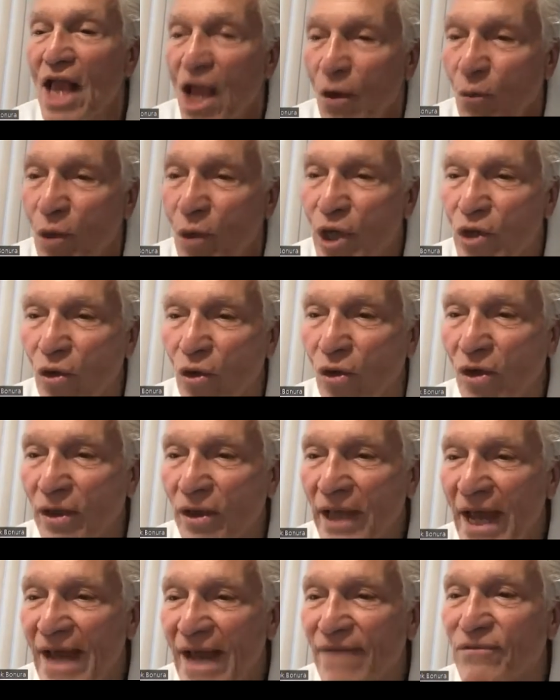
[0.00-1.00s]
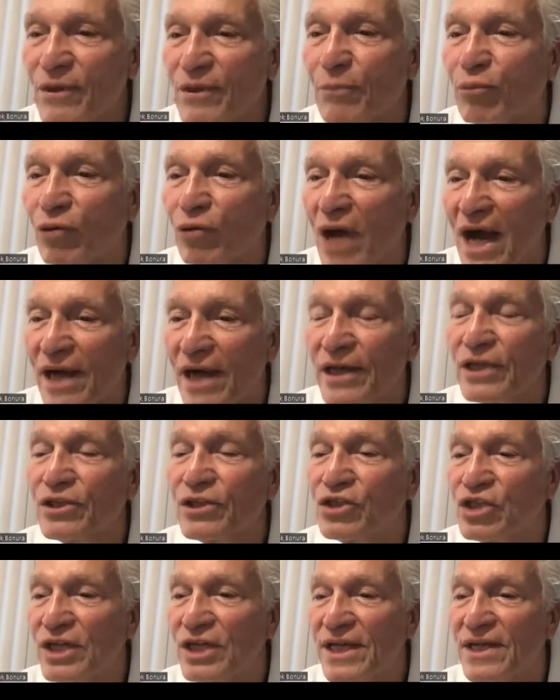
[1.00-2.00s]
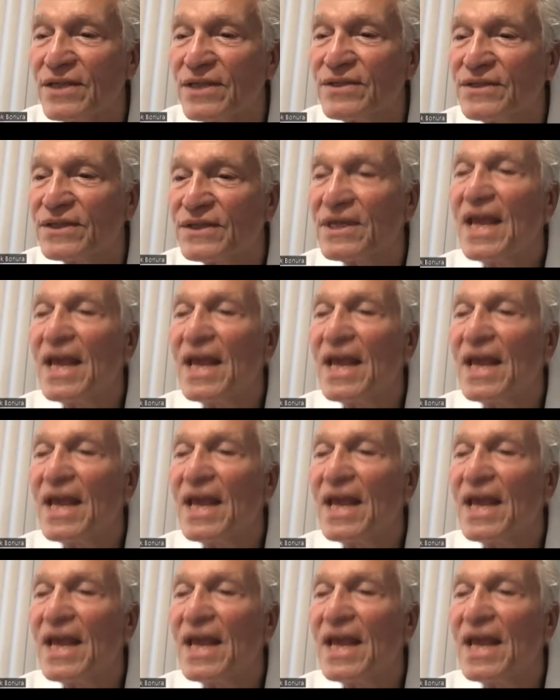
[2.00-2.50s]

We all have the BRCA genes